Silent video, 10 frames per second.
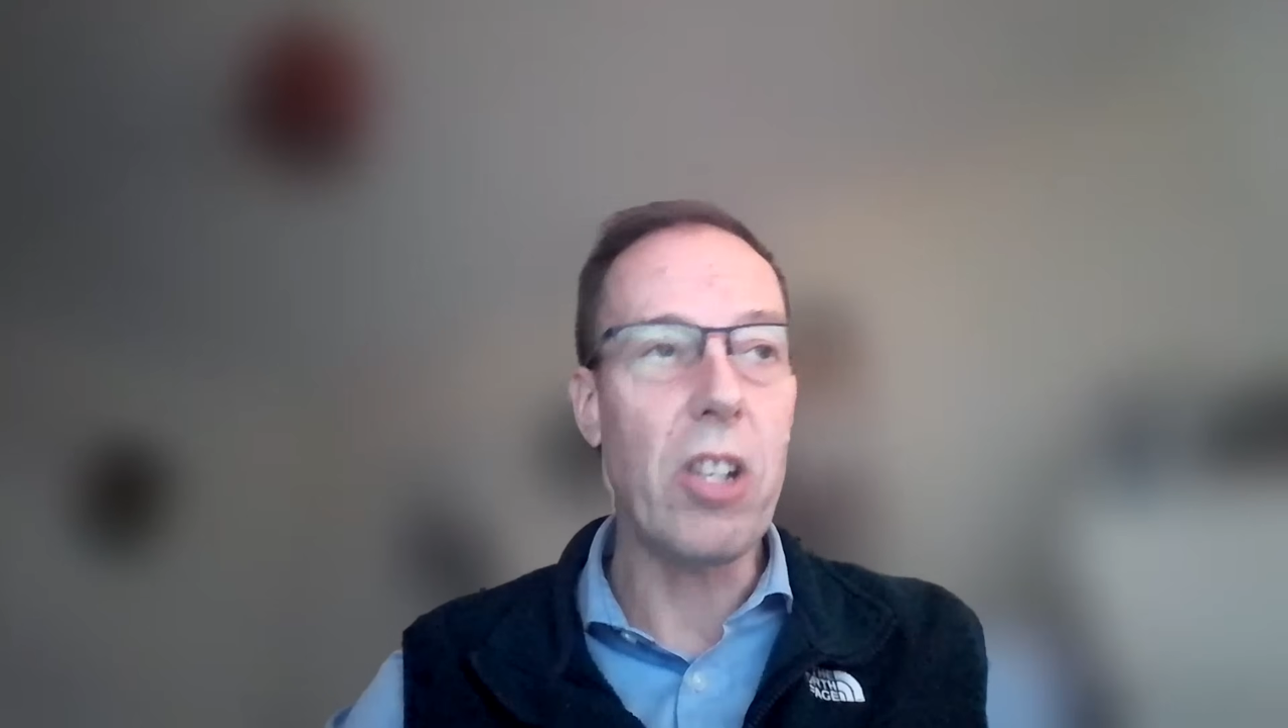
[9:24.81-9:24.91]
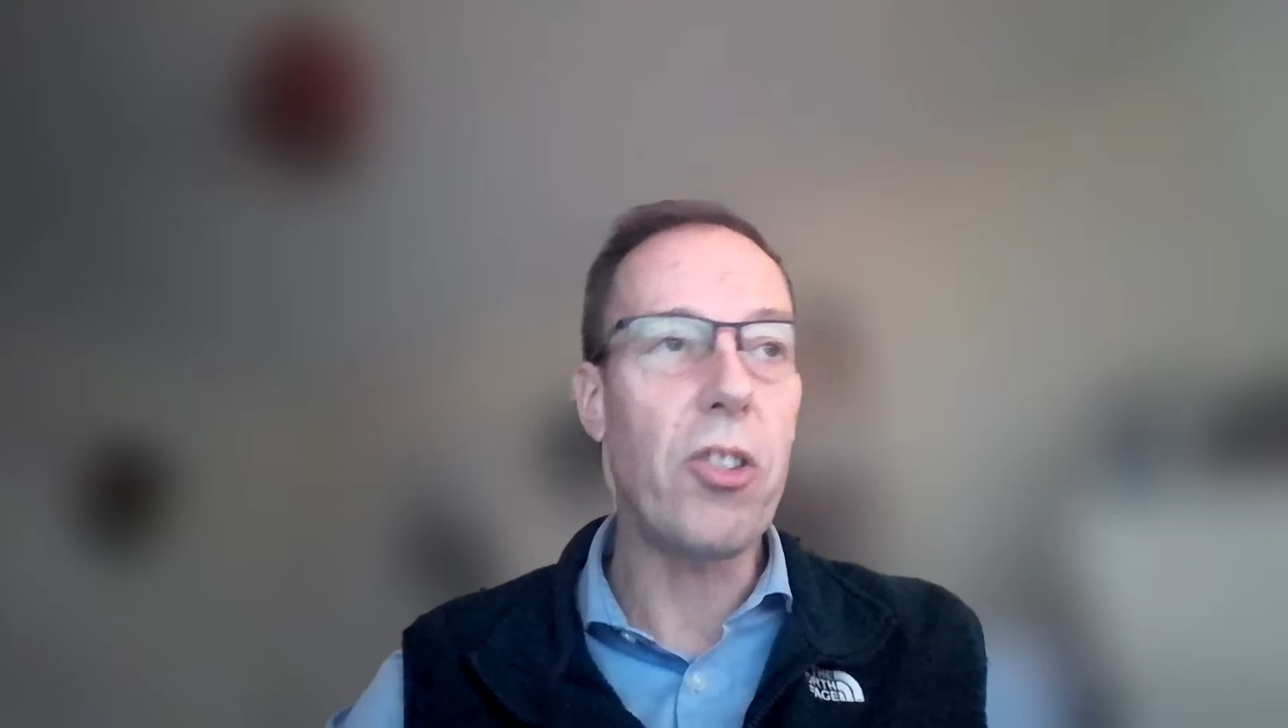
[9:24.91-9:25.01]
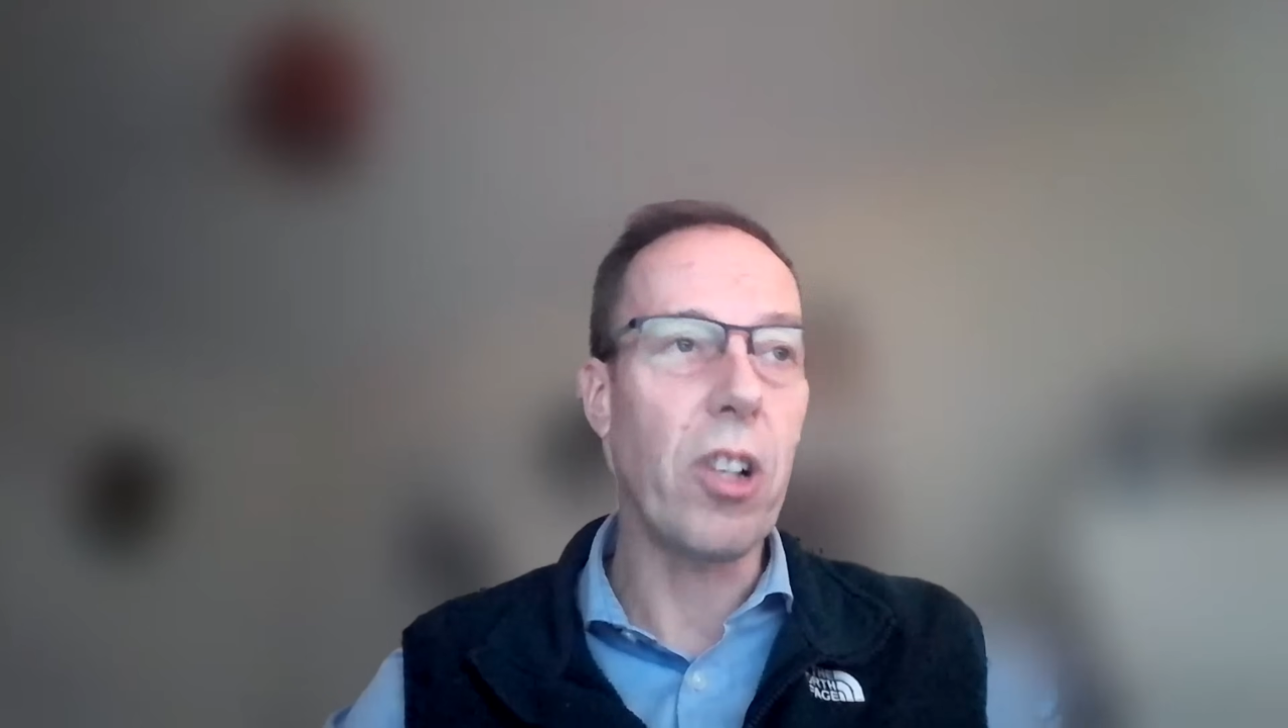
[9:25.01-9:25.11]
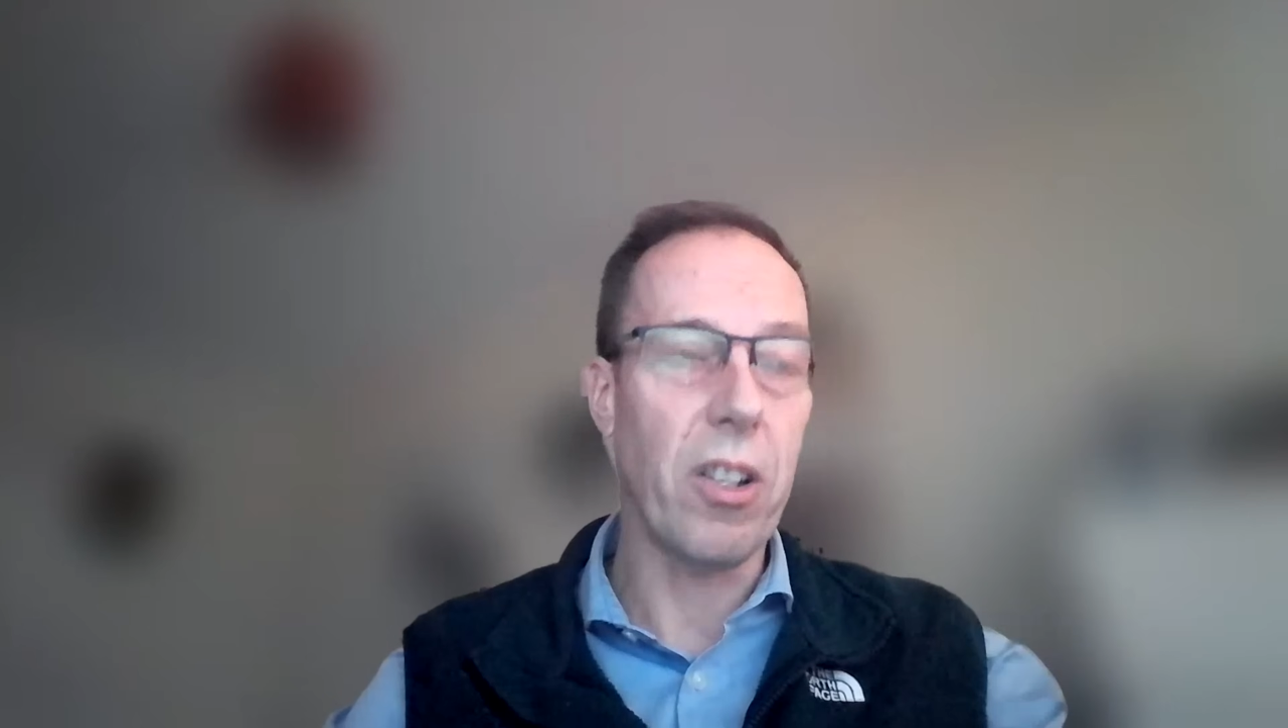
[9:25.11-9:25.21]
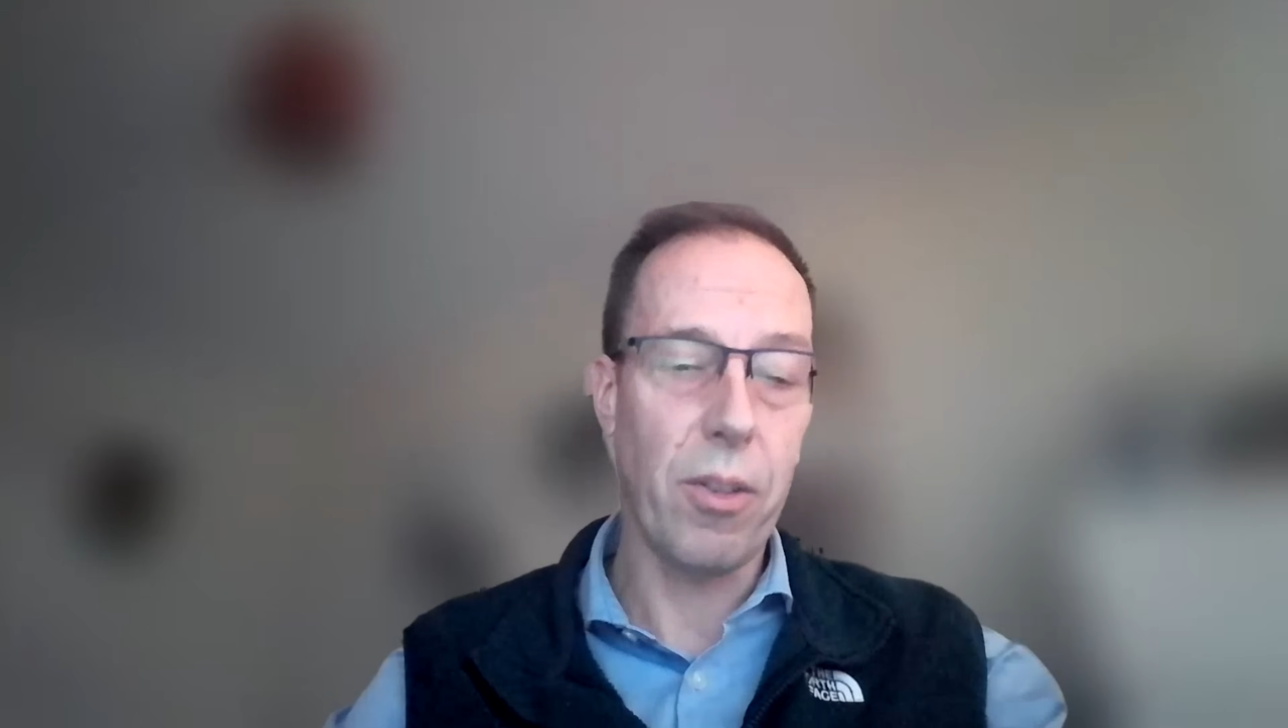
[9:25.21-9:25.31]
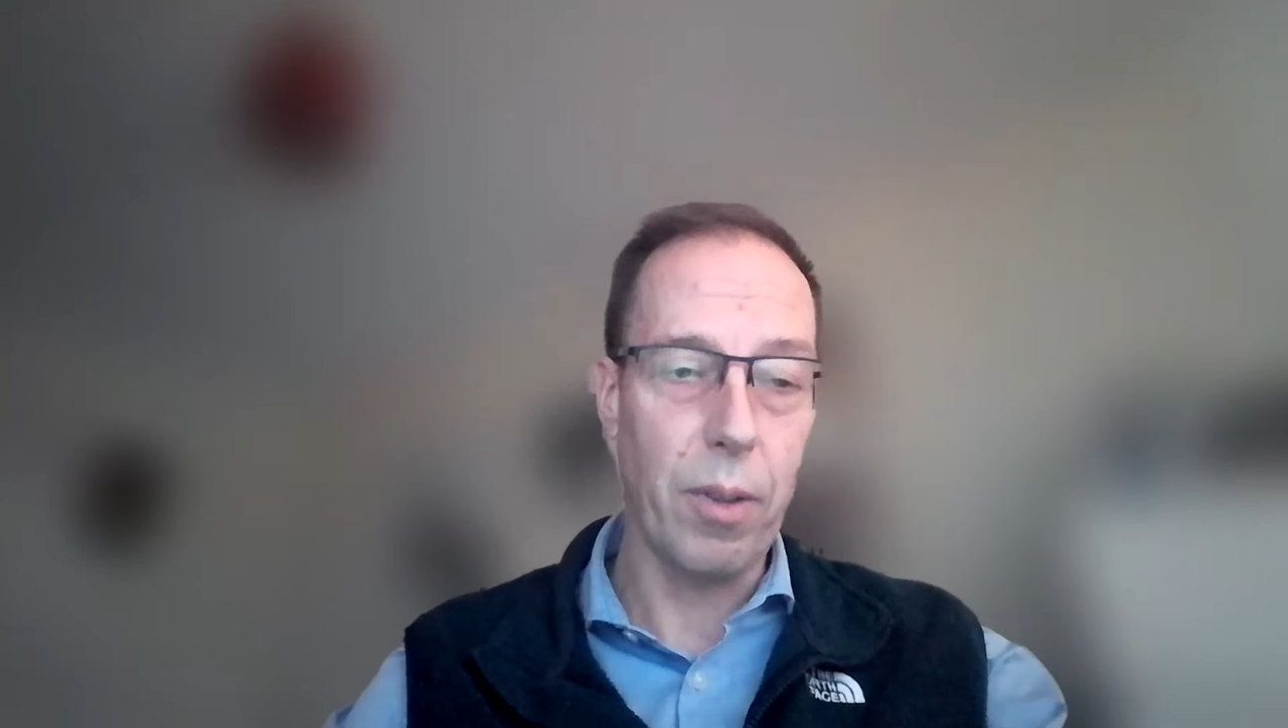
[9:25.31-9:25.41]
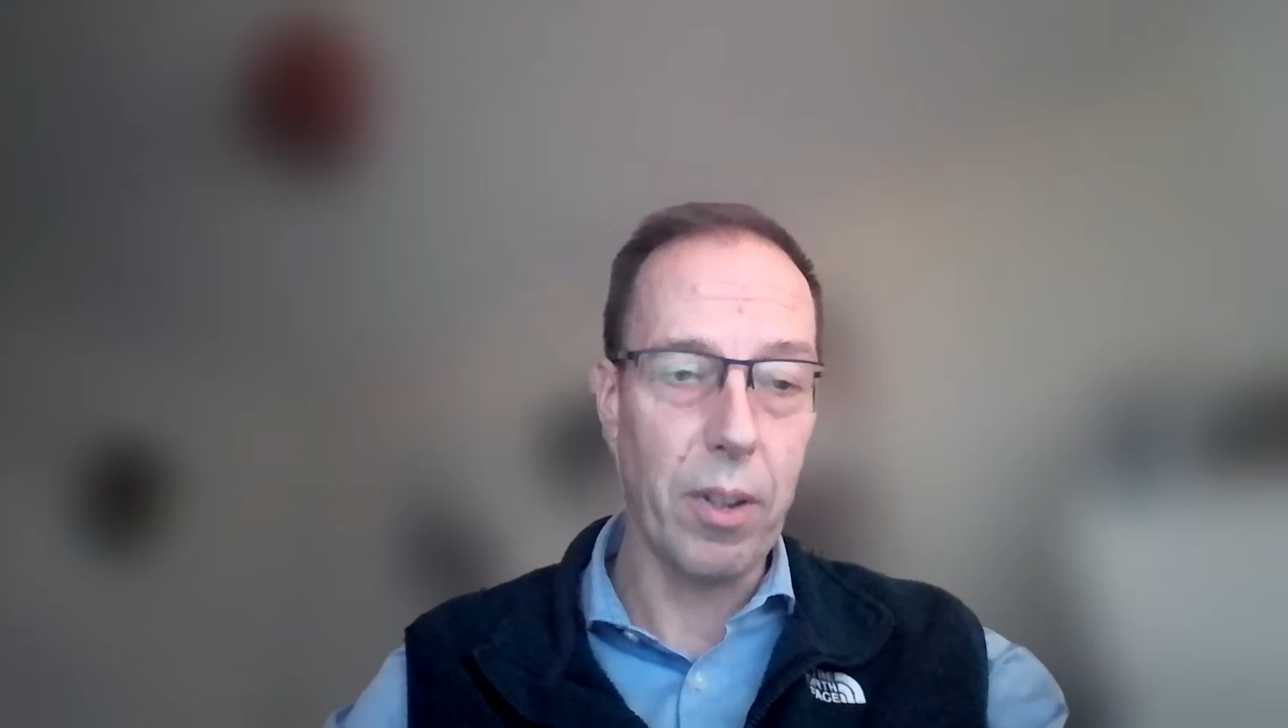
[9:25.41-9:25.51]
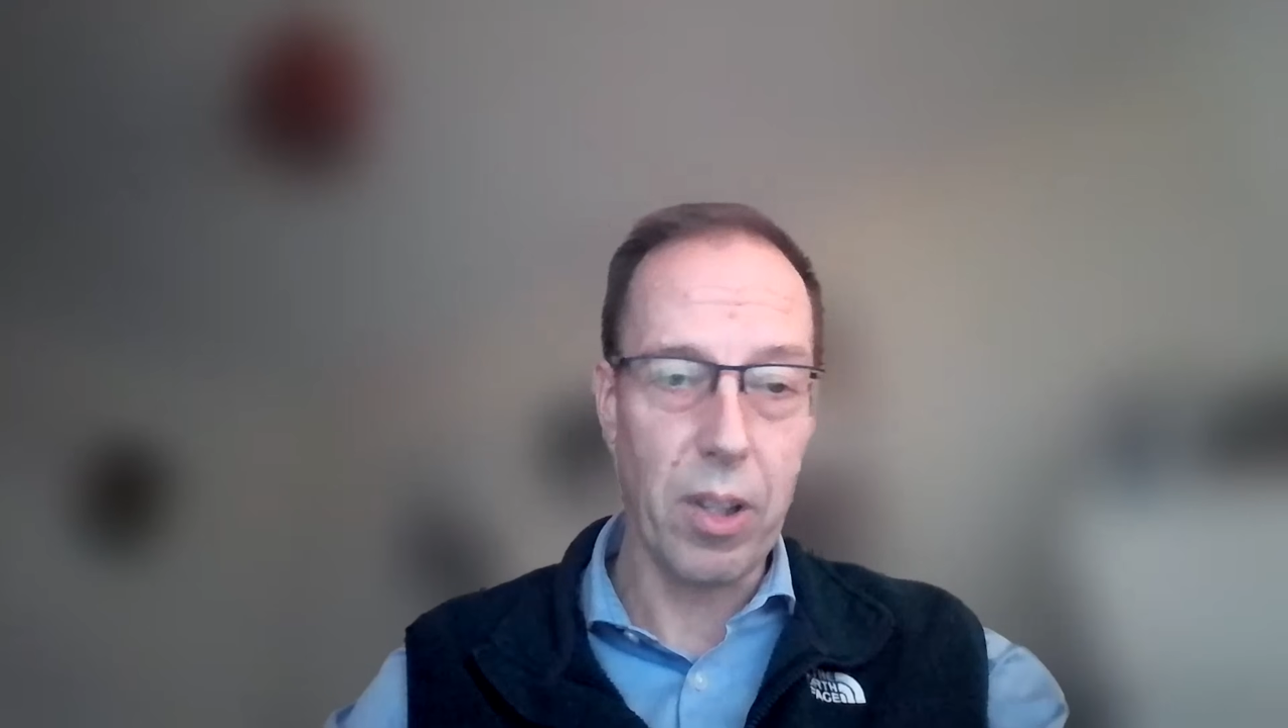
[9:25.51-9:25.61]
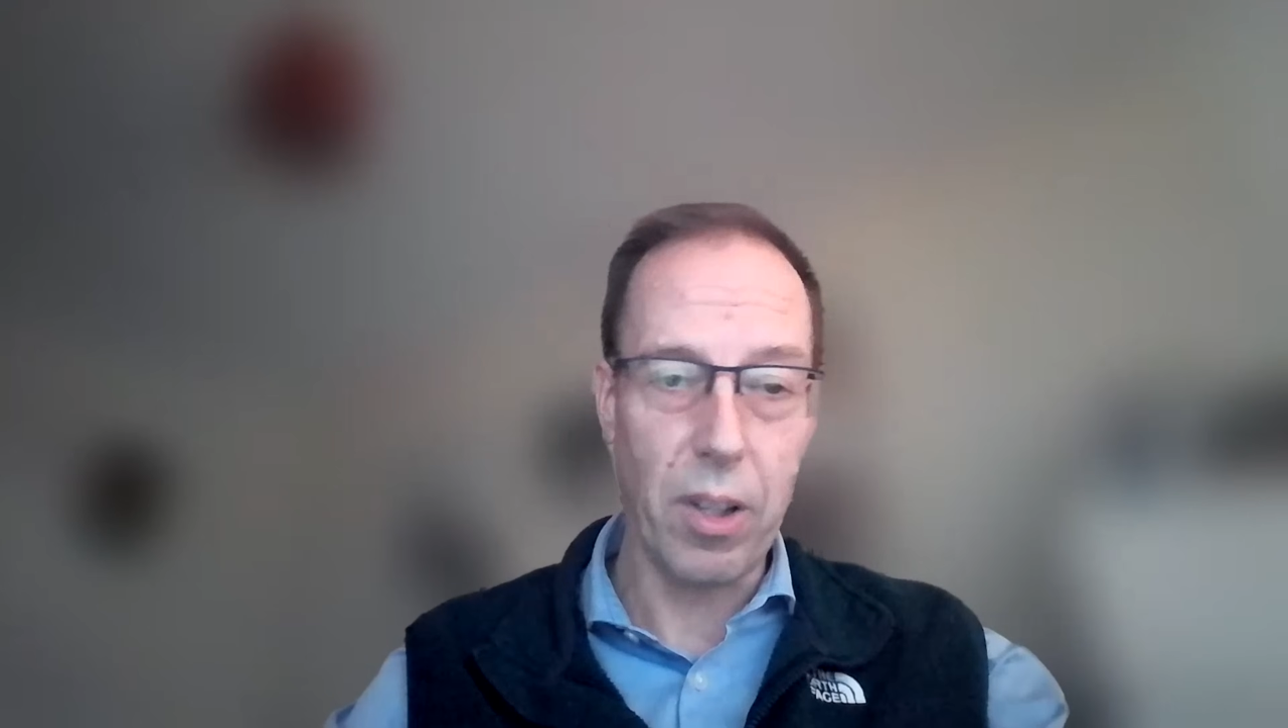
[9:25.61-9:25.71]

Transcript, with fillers: discharged through a